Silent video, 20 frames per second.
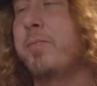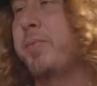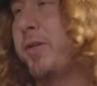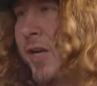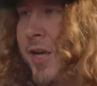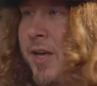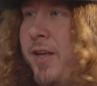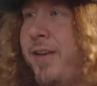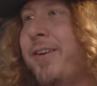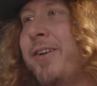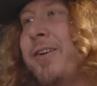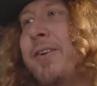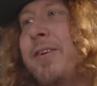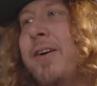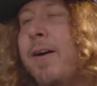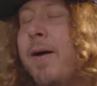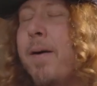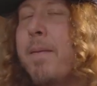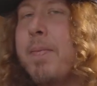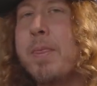on piano.
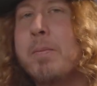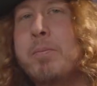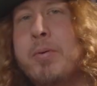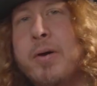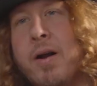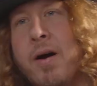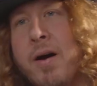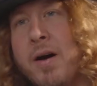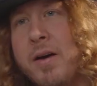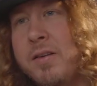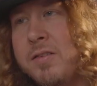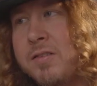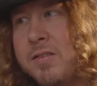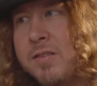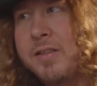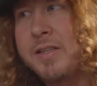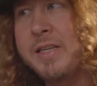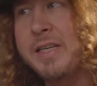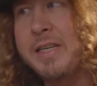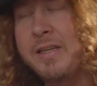But
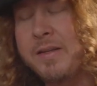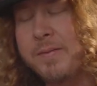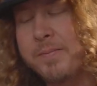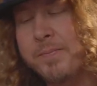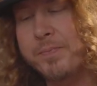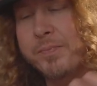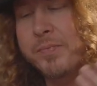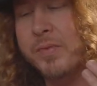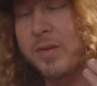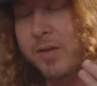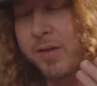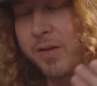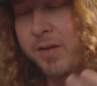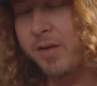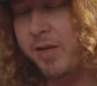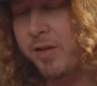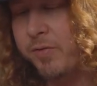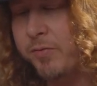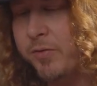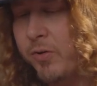honestly,
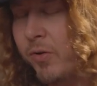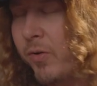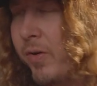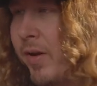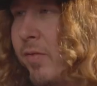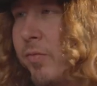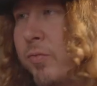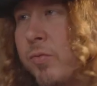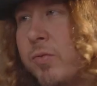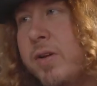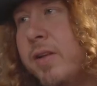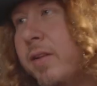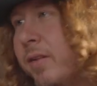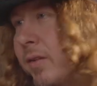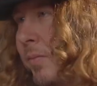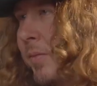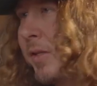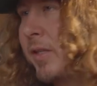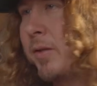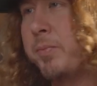if you don't have
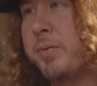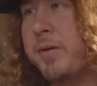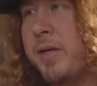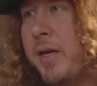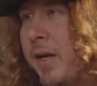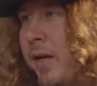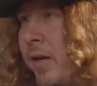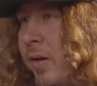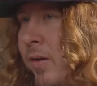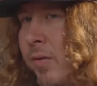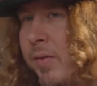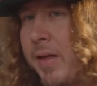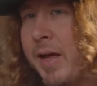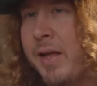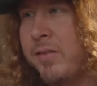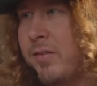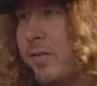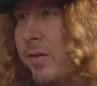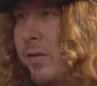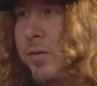rhythm at the piano,
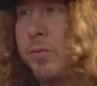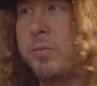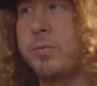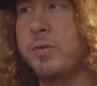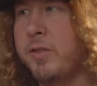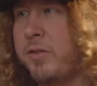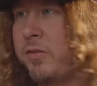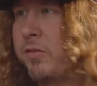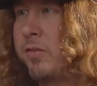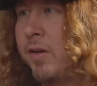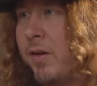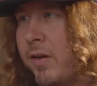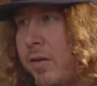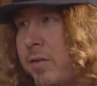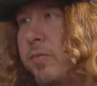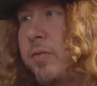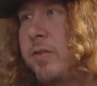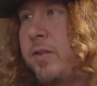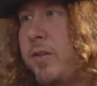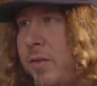that's going to really
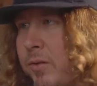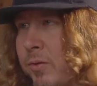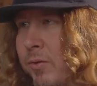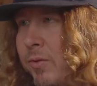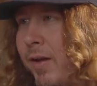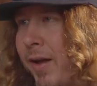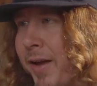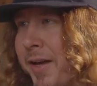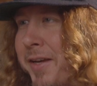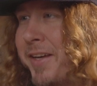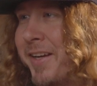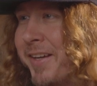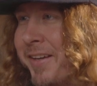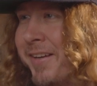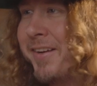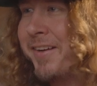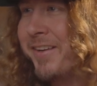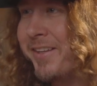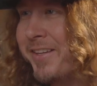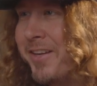suck for you. Like,
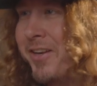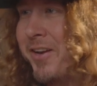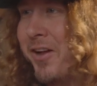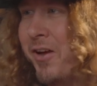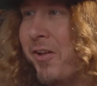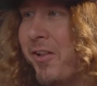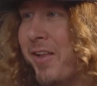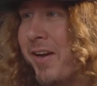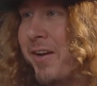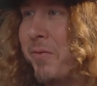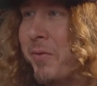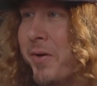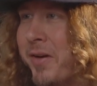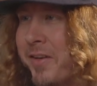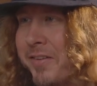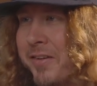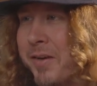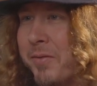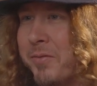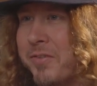like when
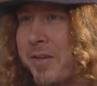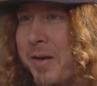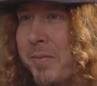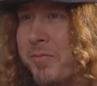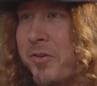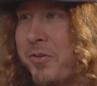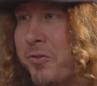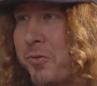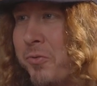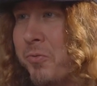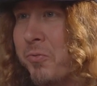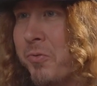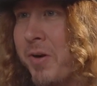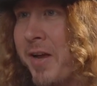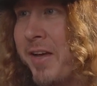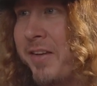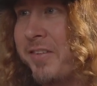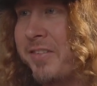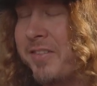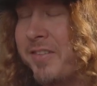it comes time to do
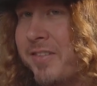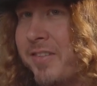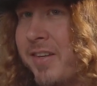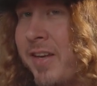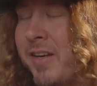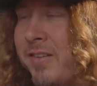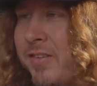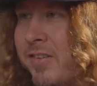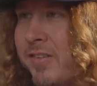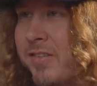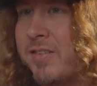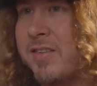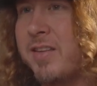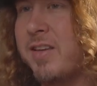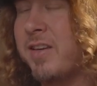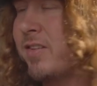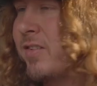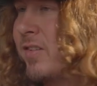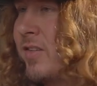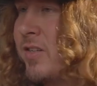rests and just
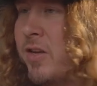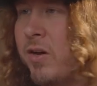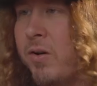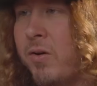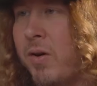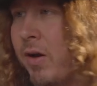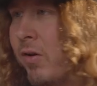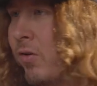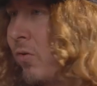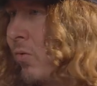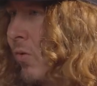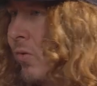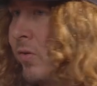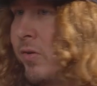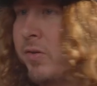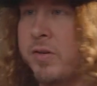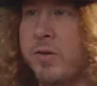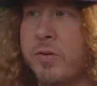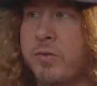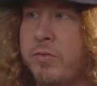like to know how
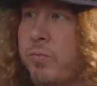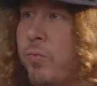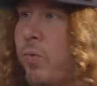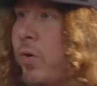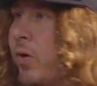quarter notes